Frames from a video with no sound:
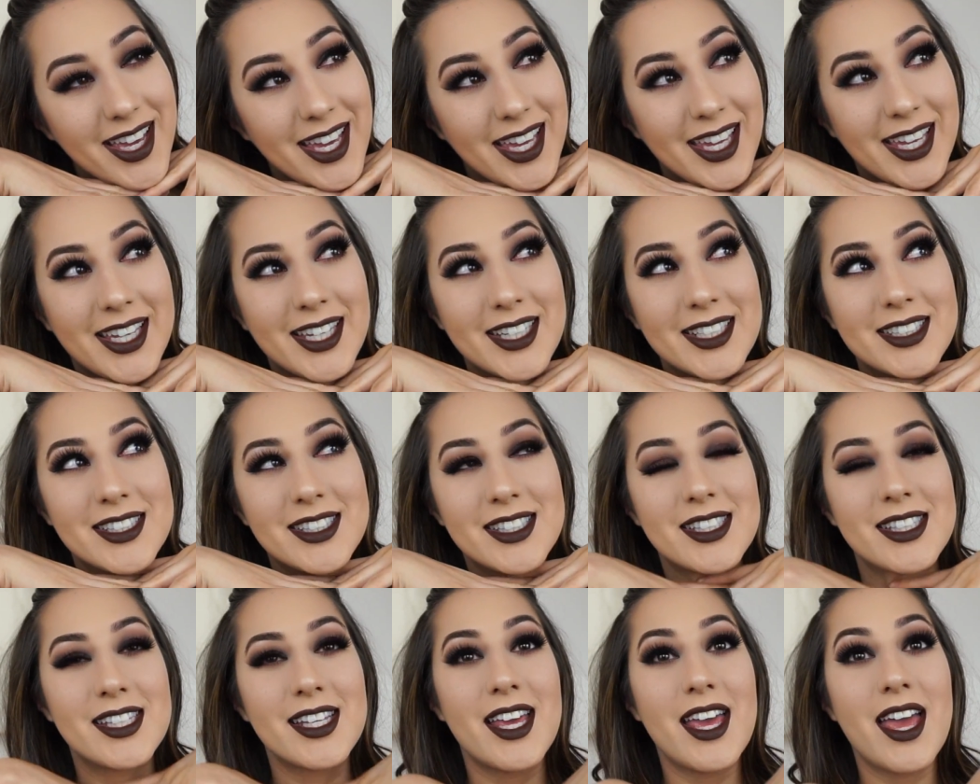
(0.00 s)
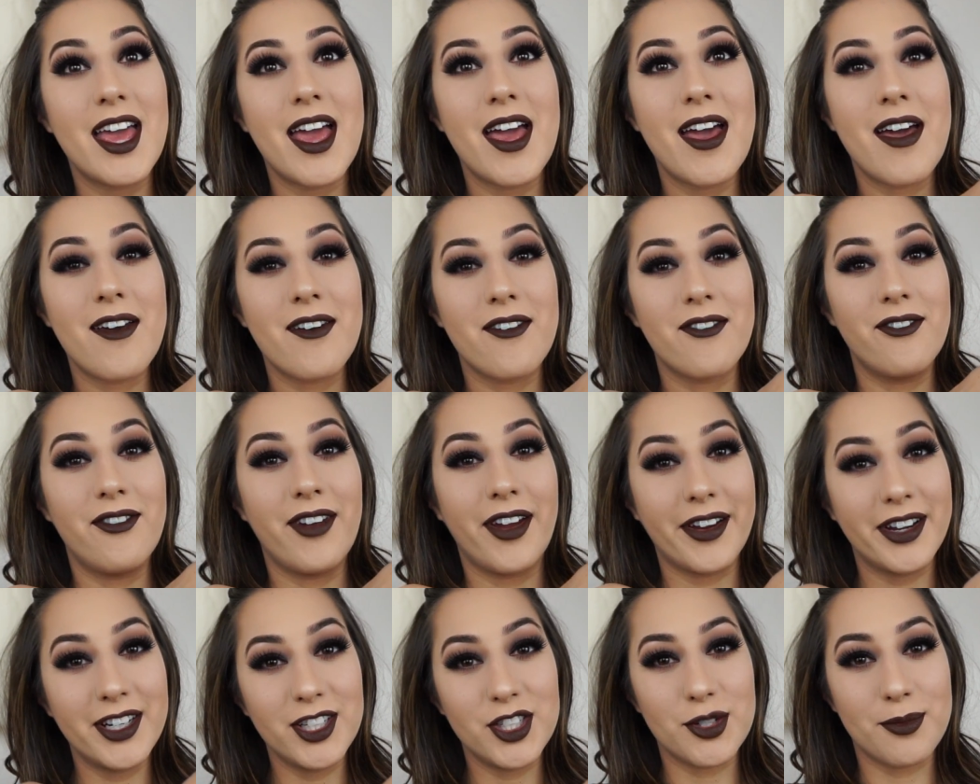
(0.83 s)
It's
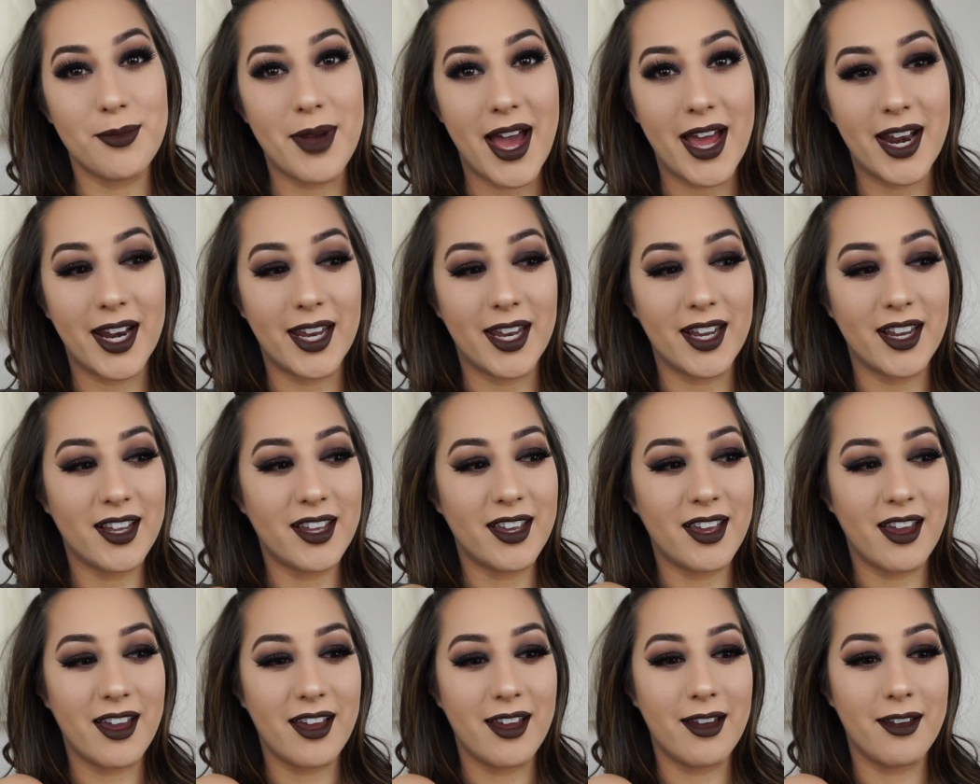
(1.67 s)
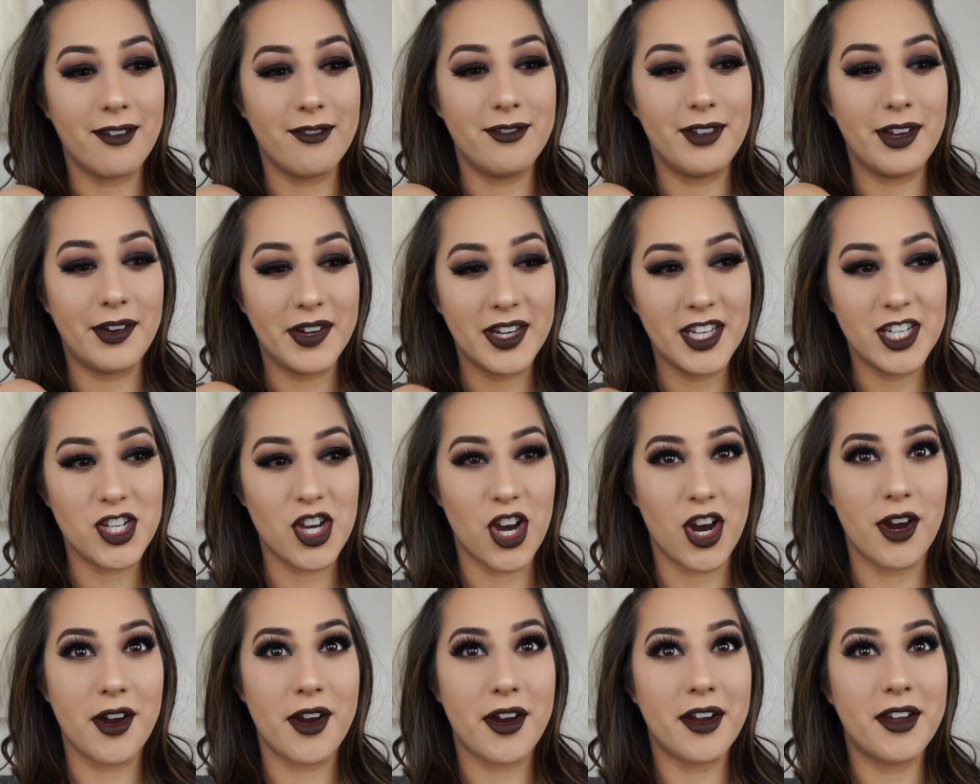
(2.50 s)
very dramatic, very
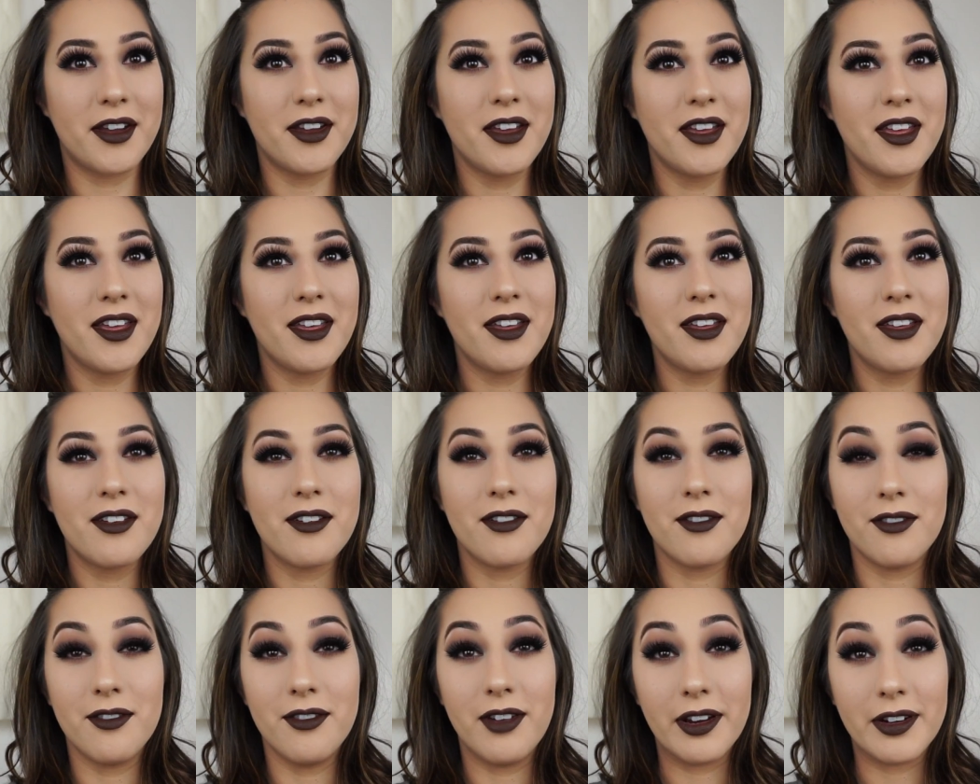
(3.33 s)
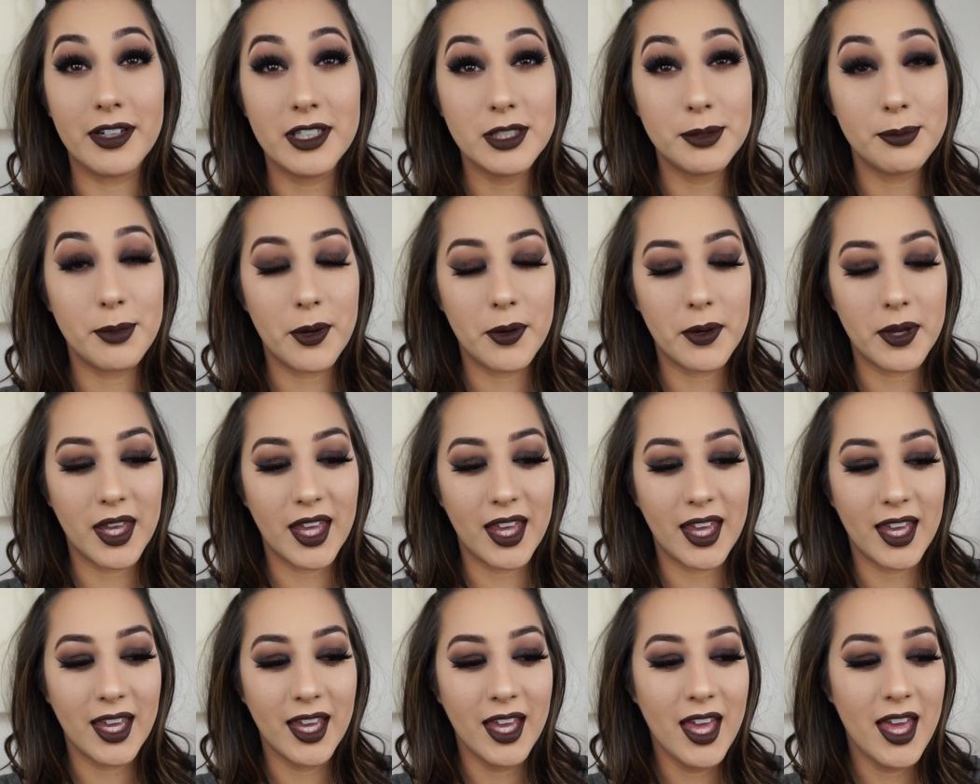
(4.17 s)
dark, very
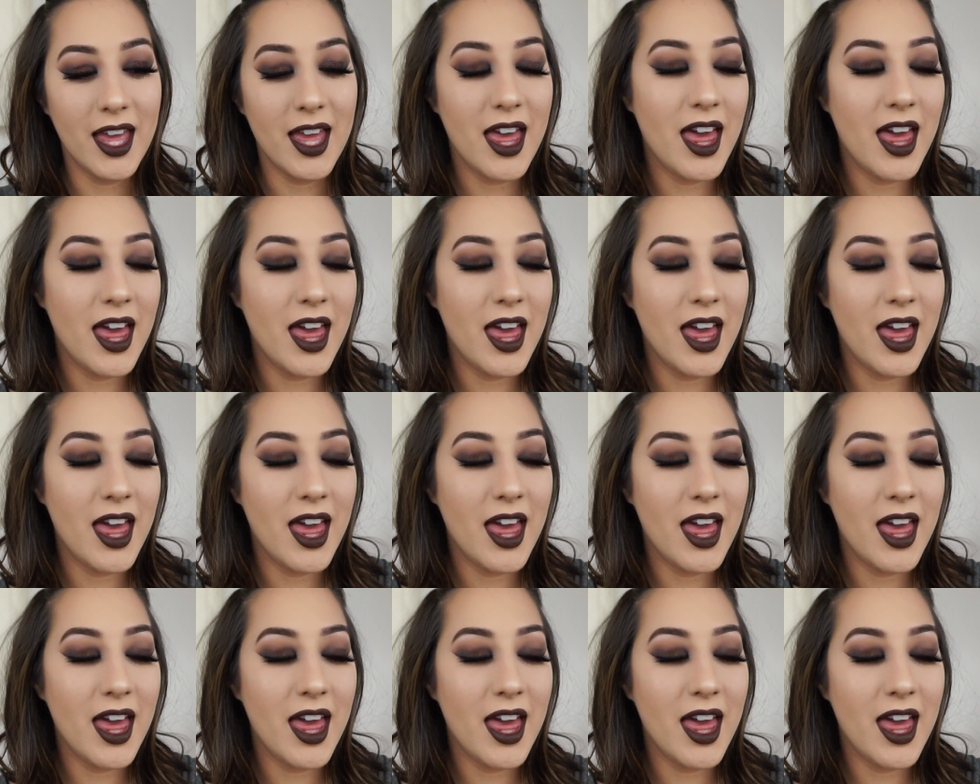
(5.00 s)
smoky.